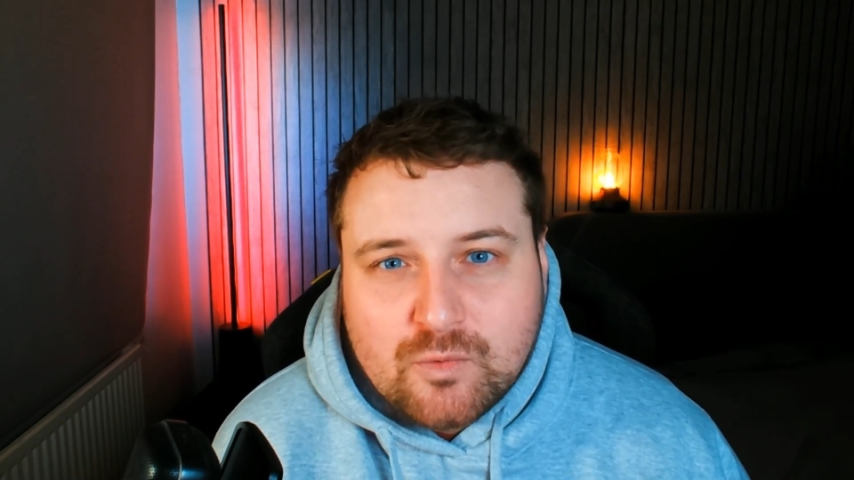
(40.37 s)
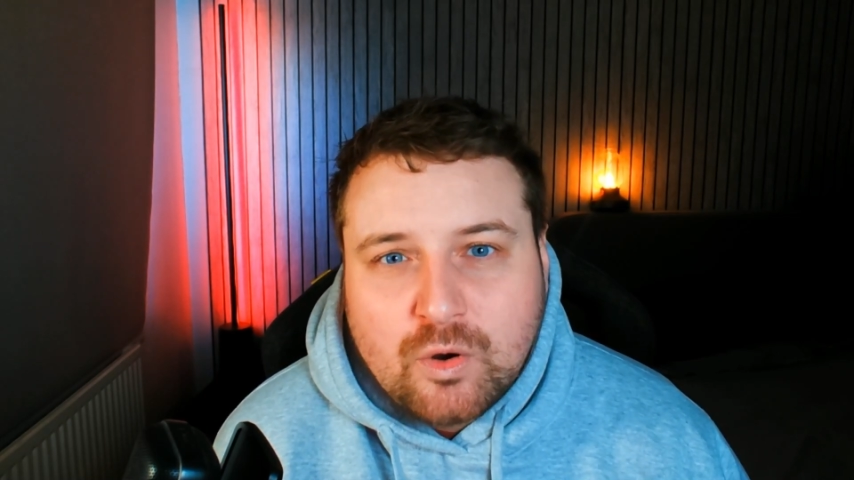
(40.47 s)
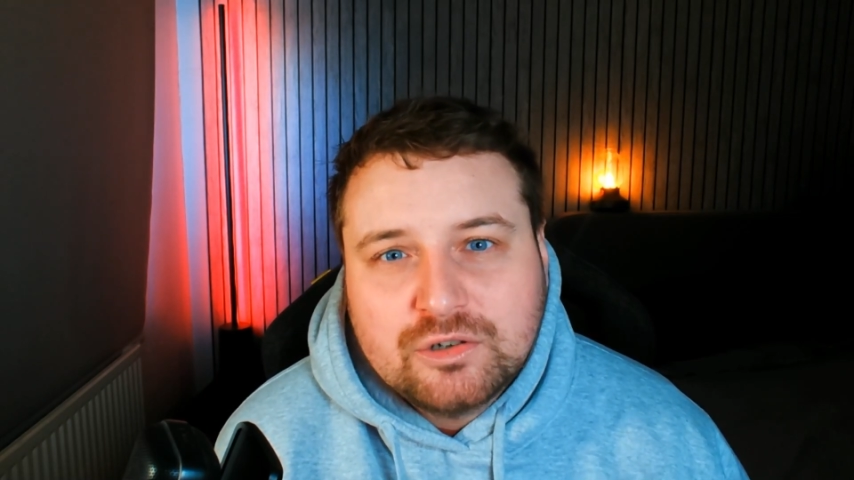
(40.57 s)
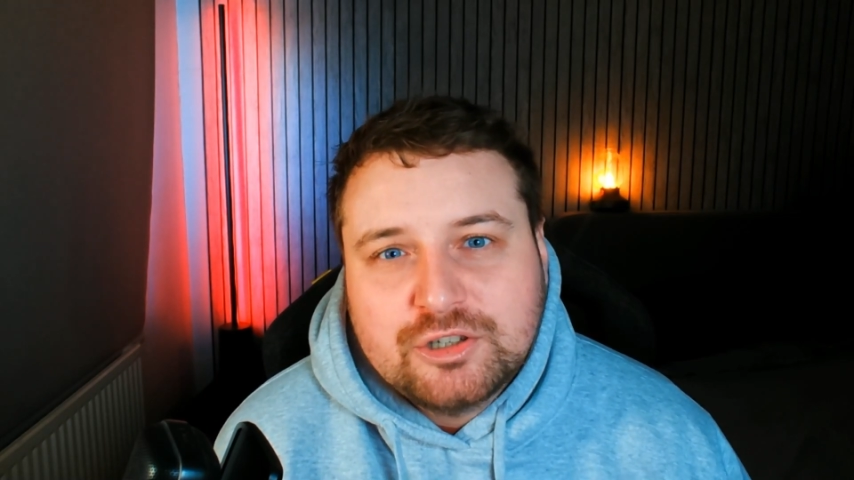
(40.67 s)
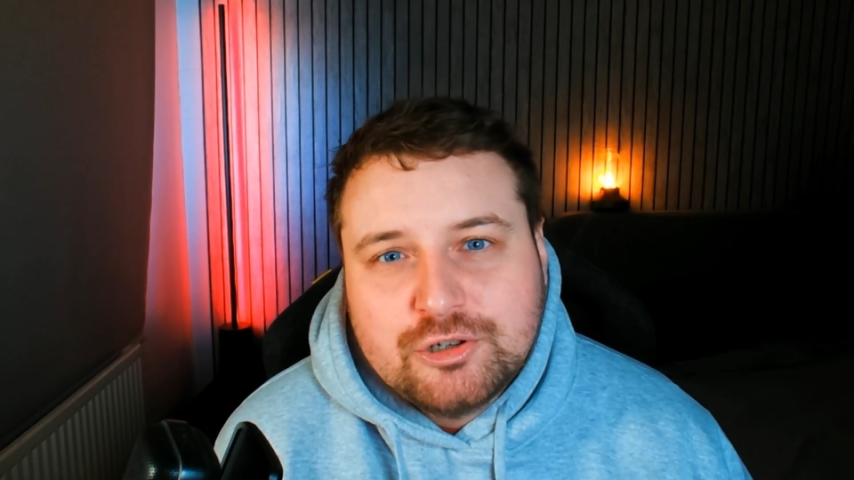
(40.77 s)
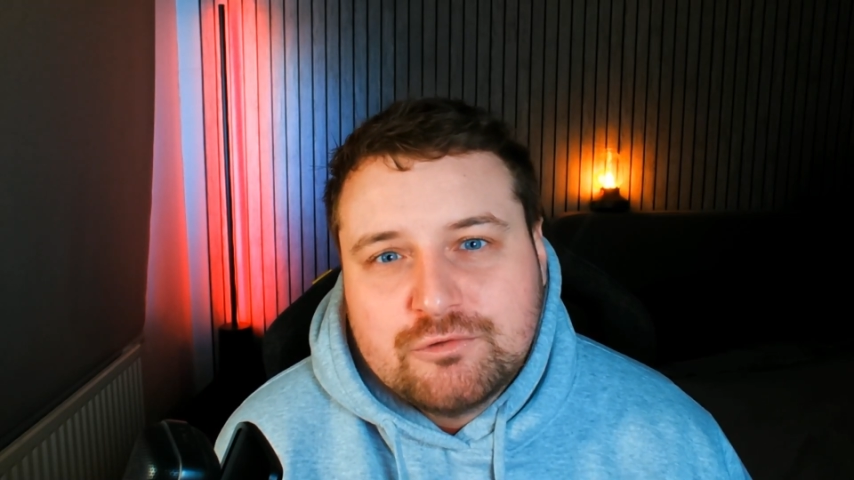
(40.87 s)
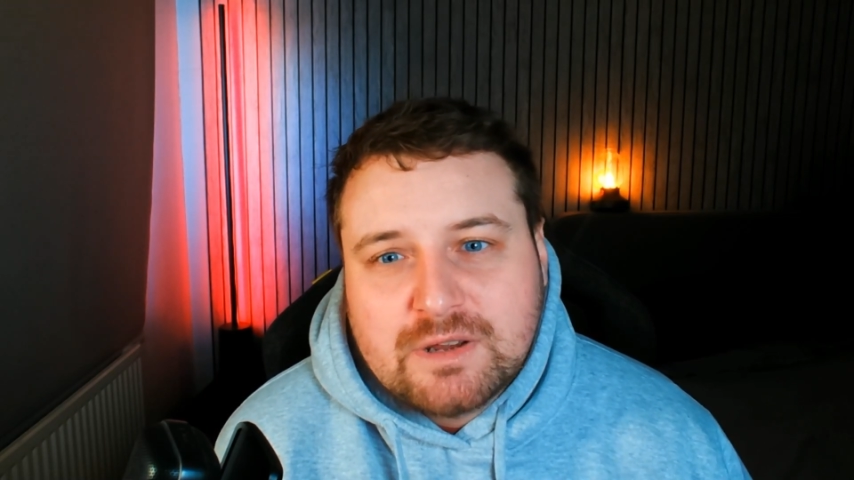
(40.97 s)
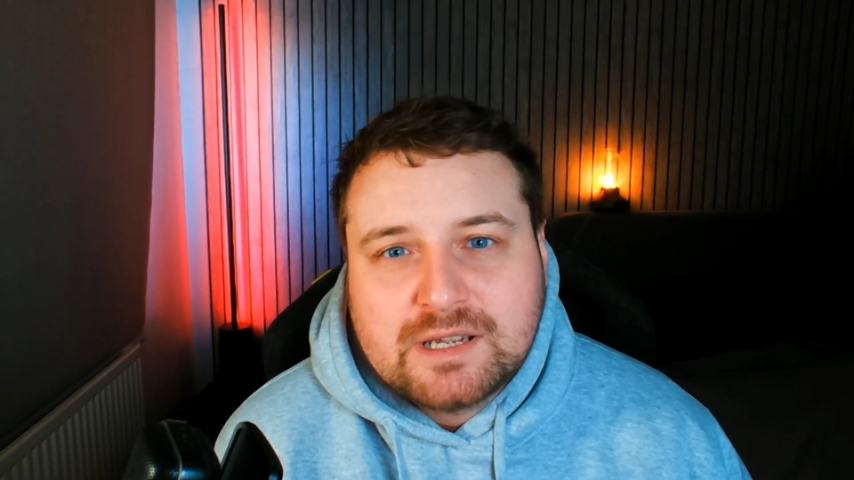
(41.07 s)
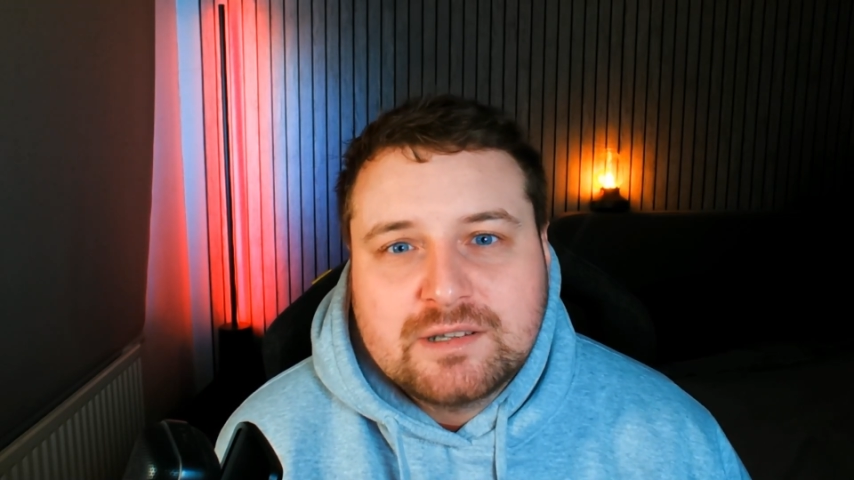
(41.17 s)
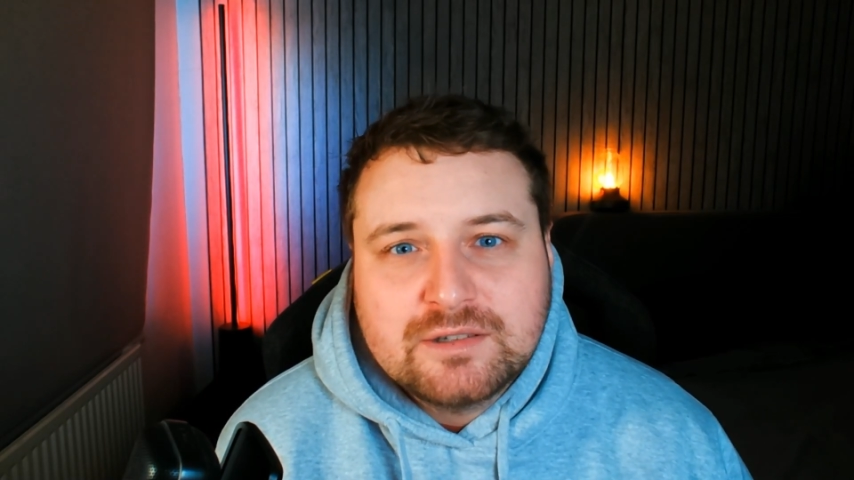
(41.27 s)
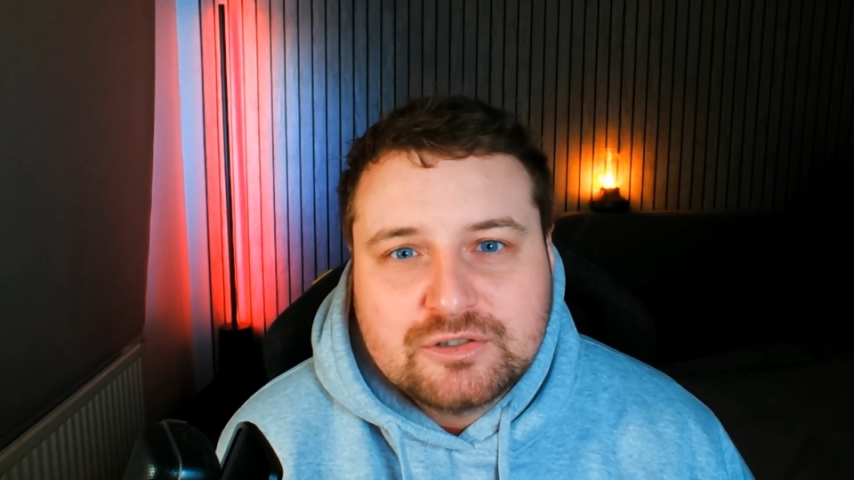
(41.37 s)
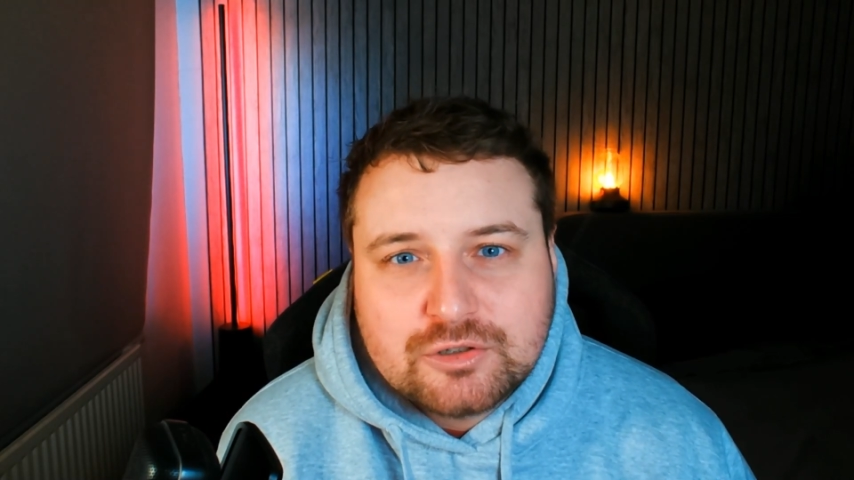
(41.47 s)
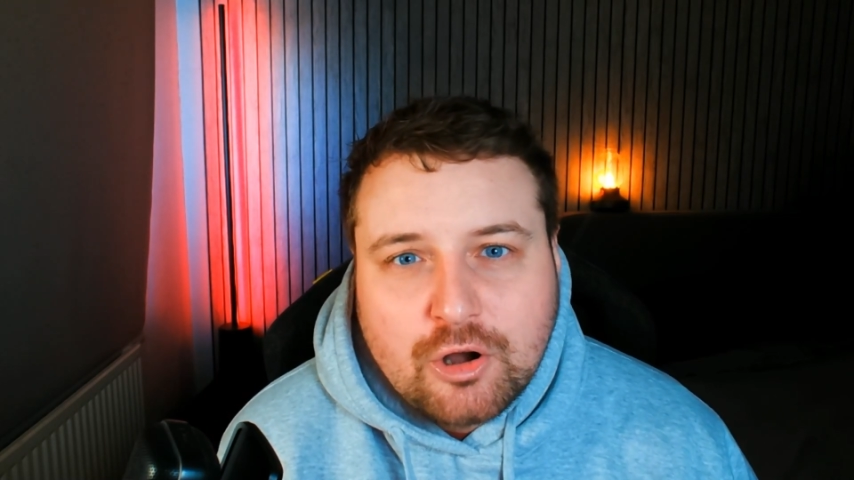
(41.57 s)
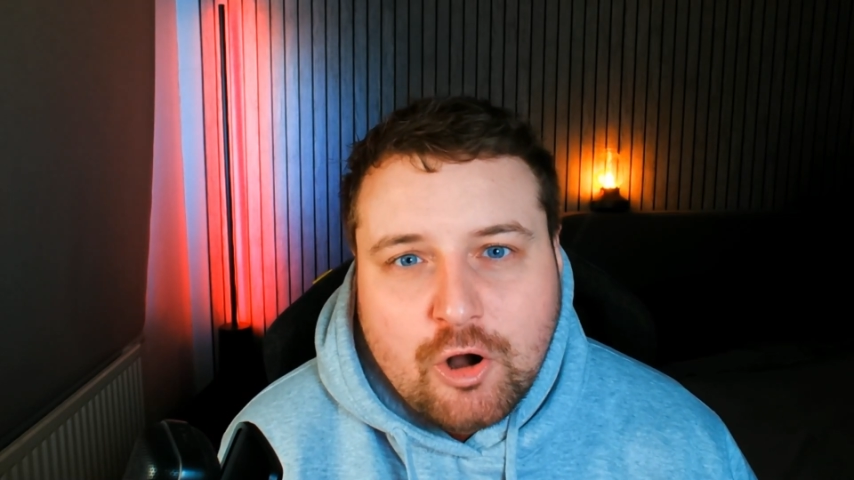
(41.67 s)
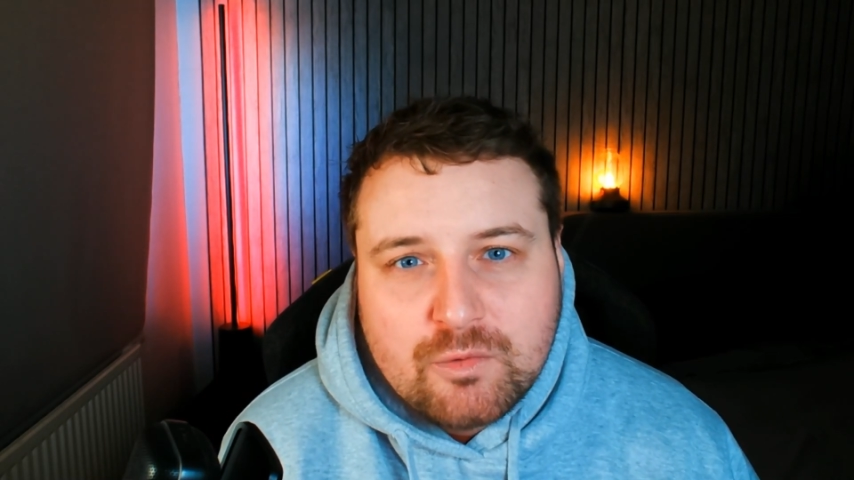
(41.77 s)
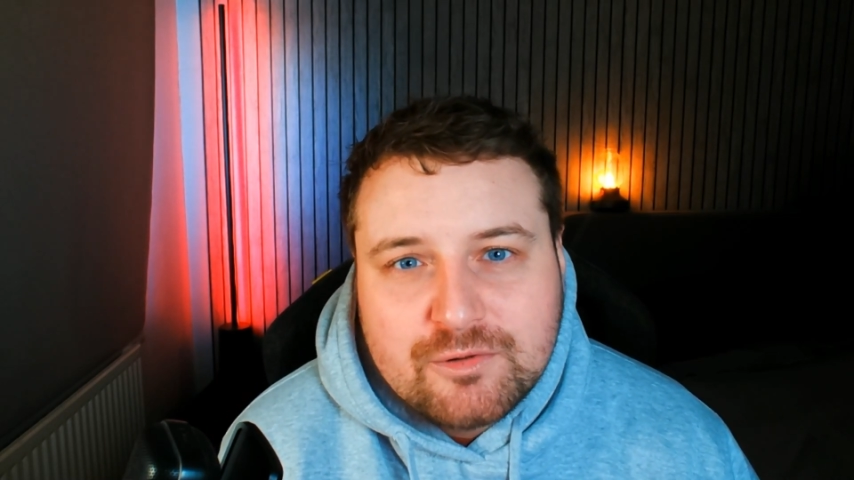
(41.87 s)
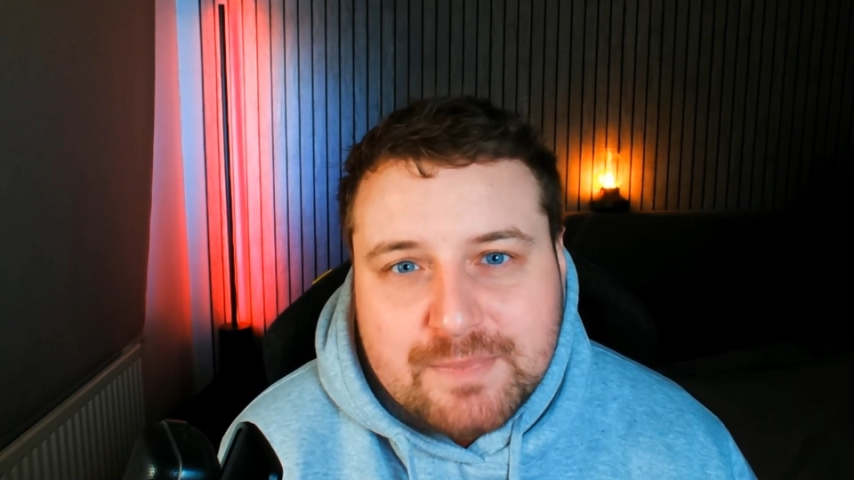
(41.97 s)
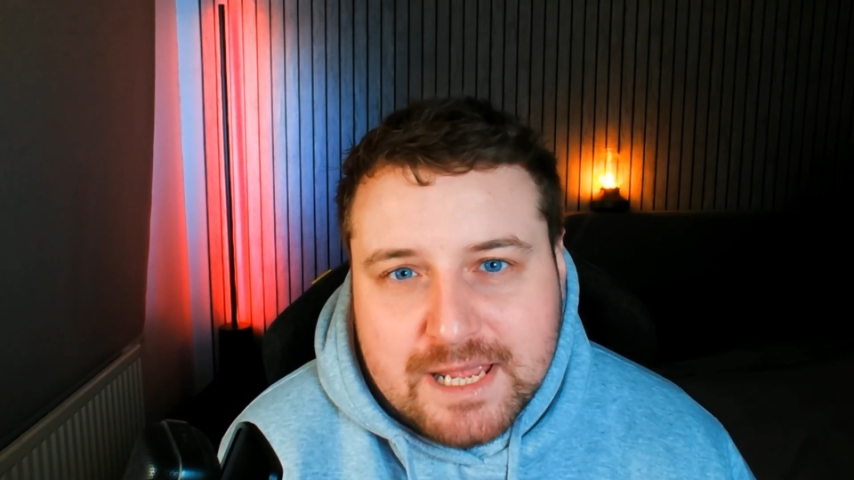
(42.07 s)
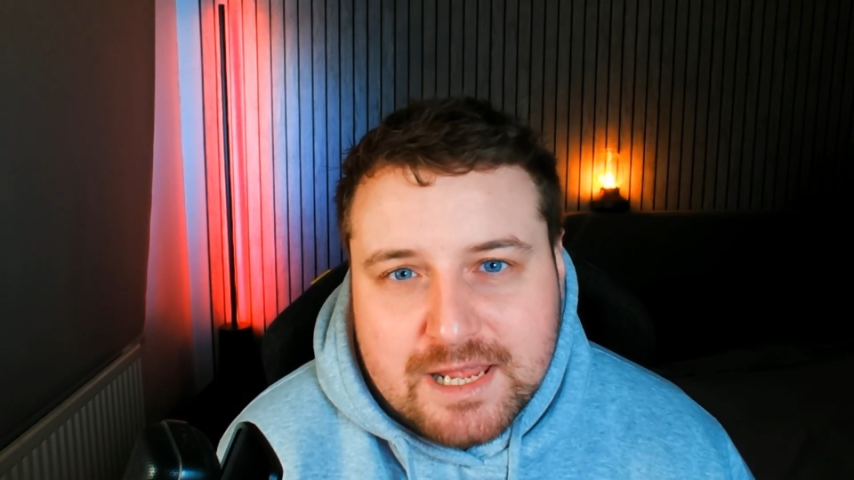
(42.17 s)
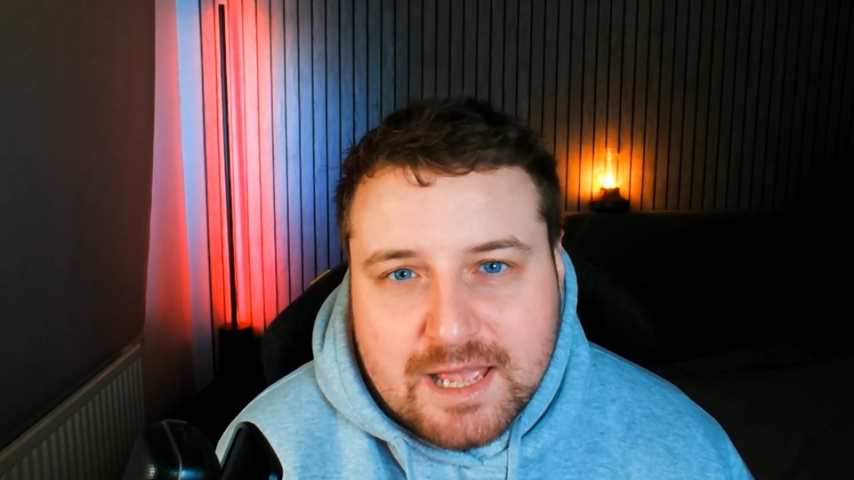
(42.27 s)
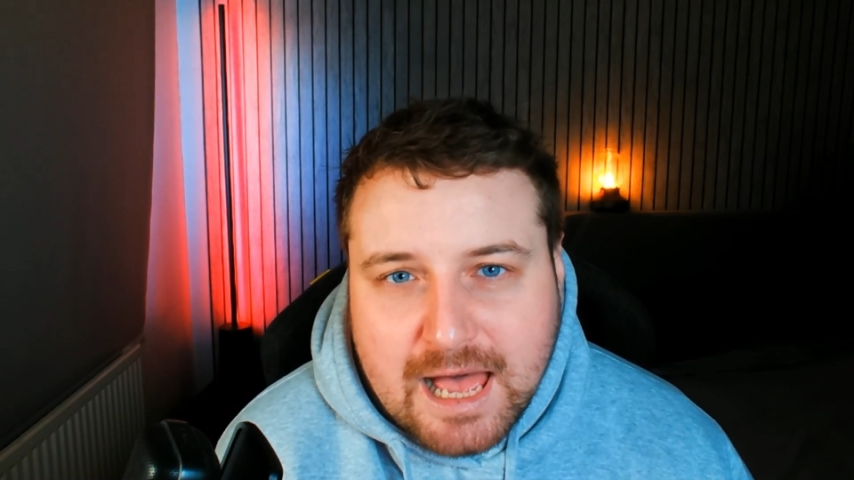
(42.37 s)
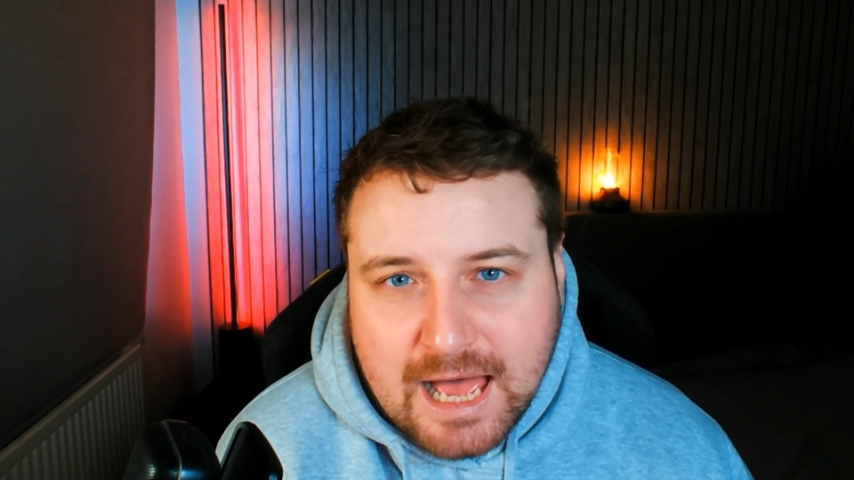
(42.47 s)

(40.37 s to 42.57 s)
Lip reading: What do you reckon the score will be